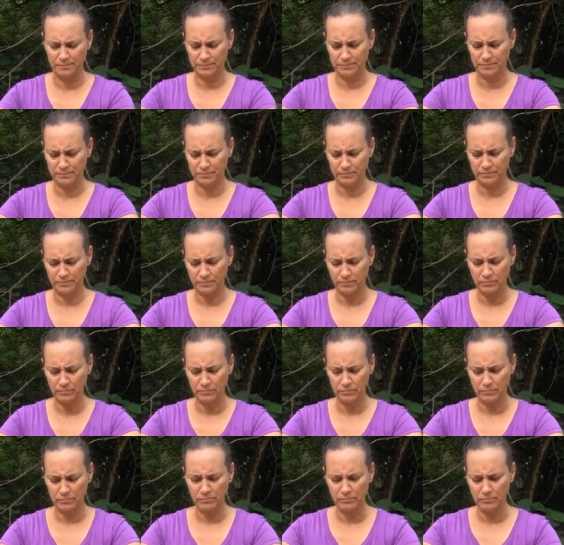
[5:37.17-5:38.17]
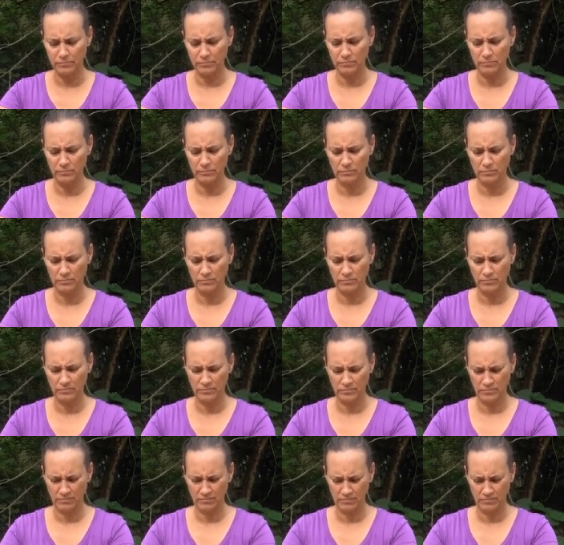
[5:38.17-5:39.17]

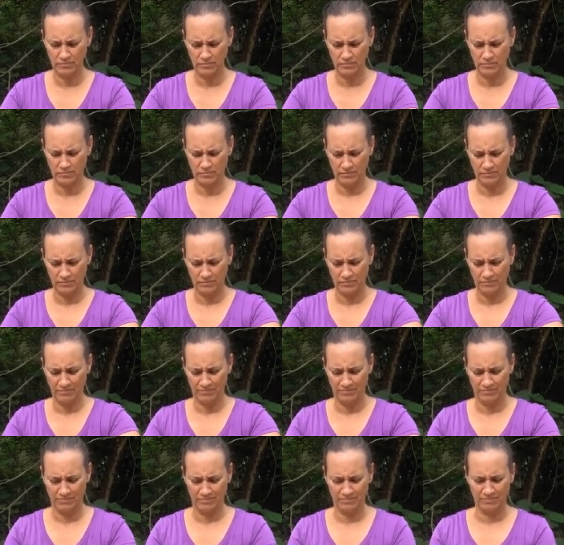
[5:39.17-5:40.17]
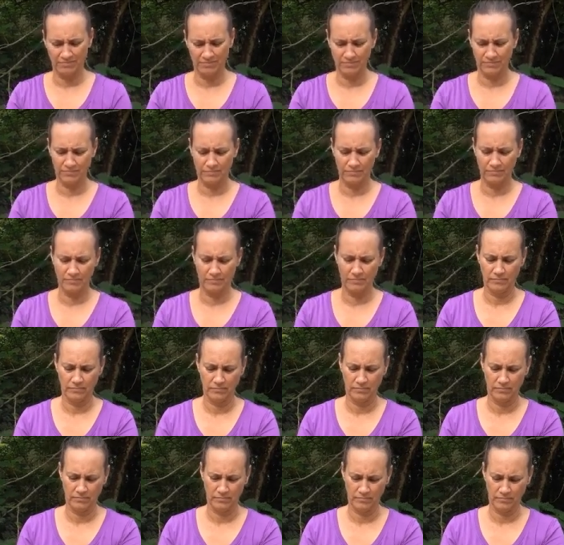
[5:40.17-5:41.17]

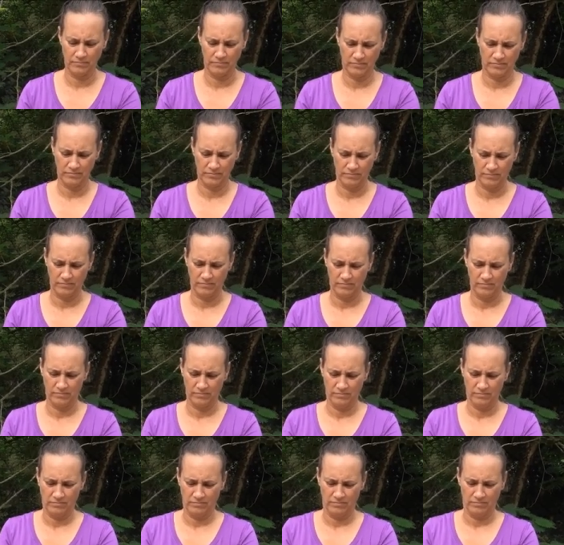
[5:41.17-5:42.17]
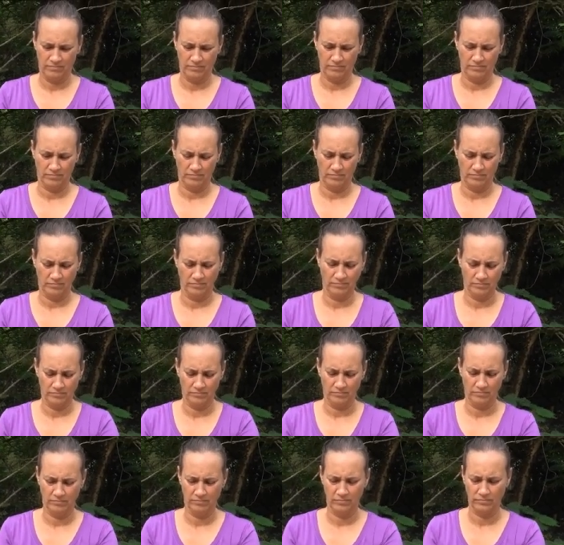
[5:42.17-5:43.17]

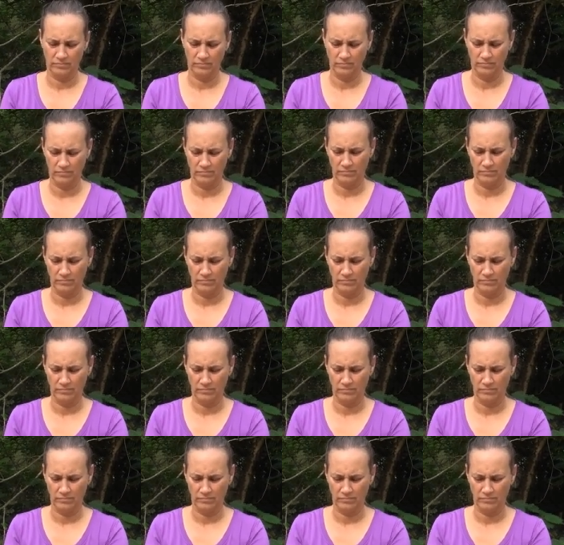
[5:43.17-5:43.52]
Nobody speaks.